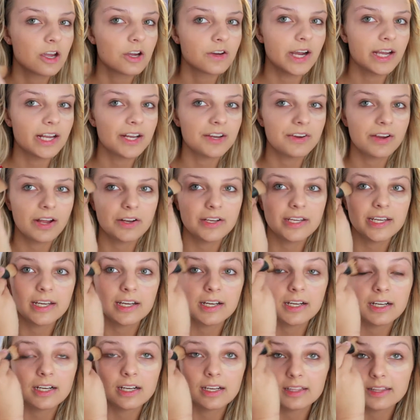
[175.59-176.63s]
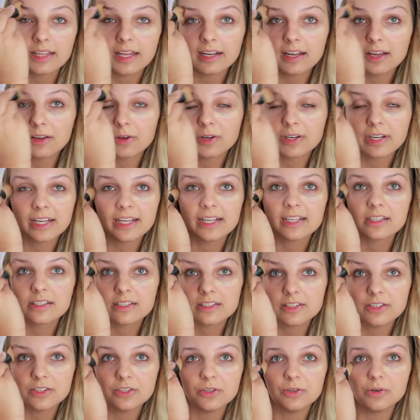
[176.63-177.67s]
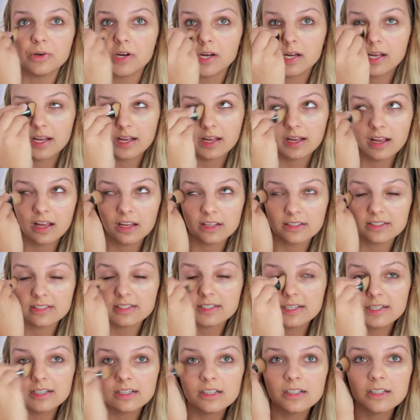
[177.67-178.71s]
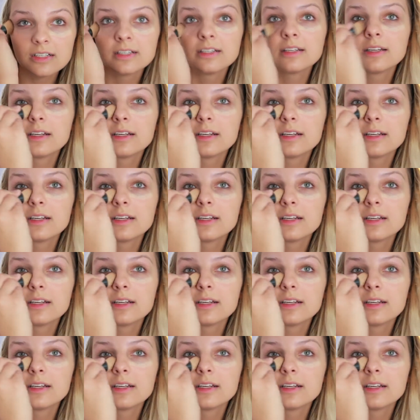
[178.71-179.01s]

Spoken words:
right around here that I would like to conceal.